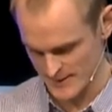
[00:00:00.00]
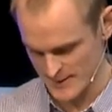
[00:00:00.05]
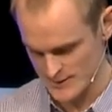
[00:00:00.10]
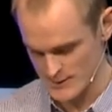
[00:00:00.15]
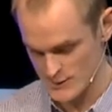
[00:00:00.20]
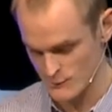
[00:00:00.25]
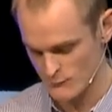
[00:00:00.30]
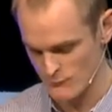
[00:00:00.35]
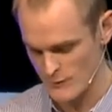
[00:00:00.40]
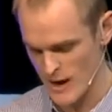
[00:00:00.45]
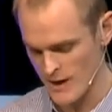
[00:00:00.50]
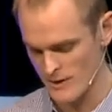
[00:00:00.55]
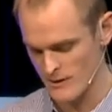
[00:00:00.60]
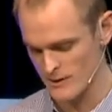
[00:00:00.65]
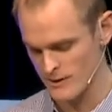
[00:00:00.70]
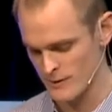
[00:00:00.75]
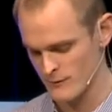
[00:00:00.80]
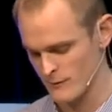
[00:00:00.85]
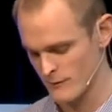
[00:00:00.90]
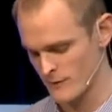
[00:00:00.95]
So rather
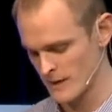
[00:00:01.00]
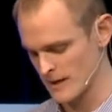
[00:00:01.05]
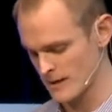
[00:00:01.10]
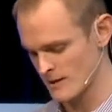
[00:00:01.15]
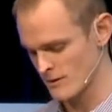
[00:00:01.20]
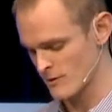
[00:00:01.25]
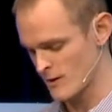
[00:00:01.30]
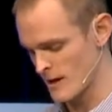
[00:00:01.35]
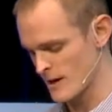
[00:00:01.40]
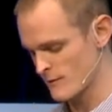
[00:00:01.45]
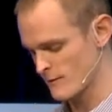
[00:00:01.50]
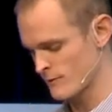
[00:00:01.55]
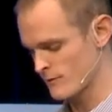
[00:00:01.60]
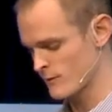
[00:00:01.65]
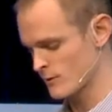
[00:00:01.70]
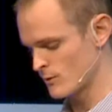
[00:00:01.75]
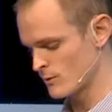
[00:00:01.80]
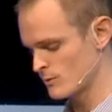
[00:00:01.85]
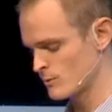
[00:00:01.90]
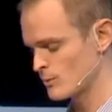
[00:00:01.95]
than feeling
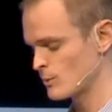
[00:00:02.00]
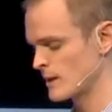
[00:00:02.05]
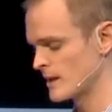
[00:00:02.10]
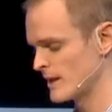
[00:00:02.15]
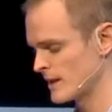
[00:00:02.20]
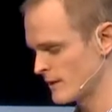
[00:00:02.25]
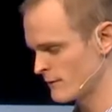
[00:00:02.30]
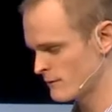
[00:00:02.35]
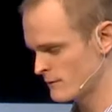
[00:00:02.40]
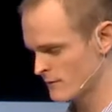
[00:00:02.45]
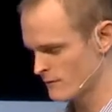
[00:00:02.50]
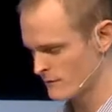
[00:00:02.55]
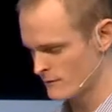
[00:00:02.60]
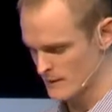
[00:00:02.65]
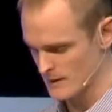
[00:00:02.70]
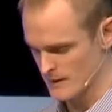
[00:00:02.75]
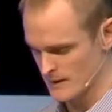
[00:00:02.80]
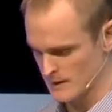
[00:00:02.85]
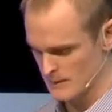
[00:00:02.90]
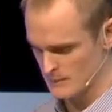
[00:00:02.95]
grateful, we are left
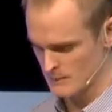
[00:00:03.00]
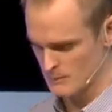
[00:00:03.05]
feeling